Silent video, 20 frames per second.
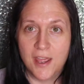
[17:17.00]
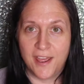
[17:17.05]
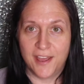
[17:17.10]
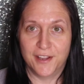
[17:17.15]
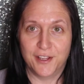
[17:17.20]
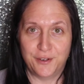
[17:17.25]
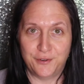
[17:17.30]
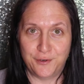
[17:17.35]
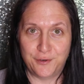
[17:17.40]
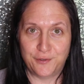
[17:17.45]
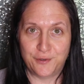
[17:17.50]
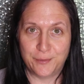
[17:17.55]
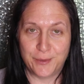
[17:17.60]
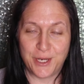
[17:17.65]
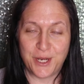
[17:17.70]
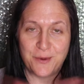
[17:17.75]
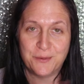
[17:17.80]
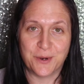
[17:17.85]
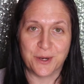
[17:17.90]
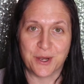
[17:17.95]
Hello
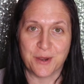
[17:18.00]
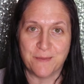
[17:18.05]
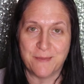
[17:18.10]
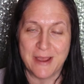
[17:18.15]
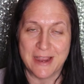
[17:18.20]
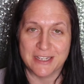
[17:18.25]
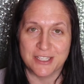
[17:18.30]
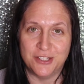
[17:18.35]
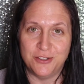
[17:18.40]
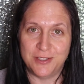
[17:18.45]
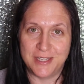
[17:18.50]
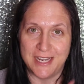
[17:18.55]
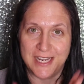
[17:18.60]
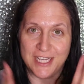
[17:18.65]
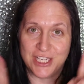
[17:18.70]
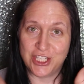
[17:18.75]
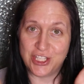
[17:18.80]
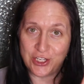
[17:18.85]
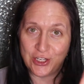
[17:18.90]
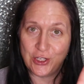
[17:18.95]
everybody, welcome back to
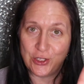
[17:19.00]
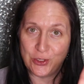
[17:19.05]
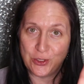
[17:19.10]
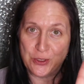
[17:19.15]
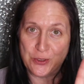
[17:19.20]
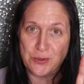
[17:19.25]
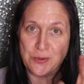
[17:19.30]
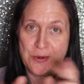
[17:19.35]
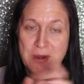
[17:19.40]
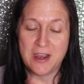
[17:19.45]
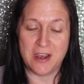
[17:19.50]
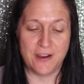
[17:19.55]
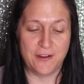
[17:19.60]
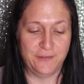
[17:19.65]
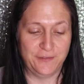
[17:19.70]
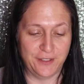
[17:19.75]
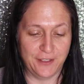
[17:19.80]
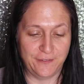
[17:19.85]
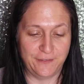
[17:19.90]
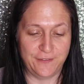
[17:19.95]
day 2
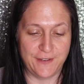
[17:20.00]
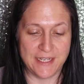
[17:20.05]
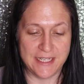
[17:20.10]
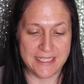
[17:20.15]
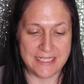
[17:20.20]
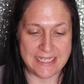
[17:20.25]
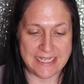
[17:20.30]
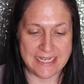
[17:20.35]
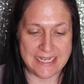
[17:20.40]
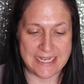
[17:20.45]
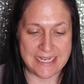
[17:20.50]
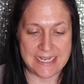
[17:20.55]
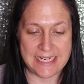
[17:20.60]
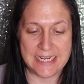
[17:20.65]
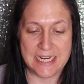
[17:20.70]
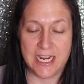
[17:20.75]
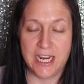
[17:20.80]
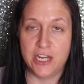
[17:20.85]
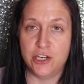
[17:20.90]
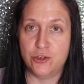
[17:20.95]
of the
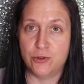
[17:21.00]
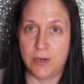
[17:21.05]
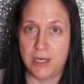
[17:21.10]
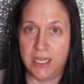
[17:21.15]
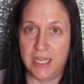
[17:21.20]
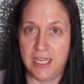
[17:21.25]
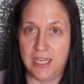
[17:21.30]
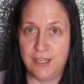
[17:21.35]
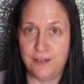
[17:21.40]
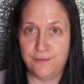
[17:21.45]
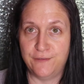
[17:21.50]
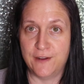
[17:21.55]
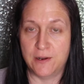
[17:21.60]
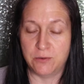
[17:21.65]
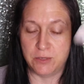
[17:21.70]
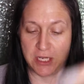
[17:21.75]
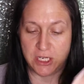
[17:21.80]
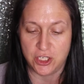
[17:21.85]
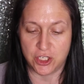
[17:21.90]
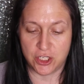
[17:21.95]
Fenty Hydrating
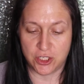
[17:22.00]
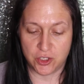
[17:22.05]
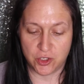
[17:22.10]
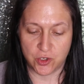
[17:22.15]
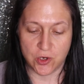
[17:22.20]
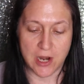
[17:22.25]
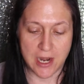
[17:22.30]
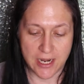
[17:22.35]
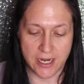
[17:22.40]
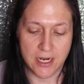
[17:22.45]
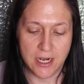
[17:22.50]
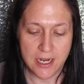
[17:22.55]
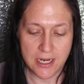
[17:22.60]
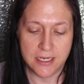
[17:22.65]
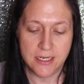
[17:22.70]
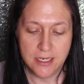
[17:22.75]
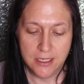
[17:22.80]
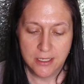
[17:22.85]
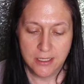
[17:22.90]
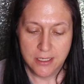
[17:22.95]
Foundation
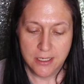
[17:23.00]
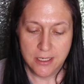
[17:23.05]
try-on.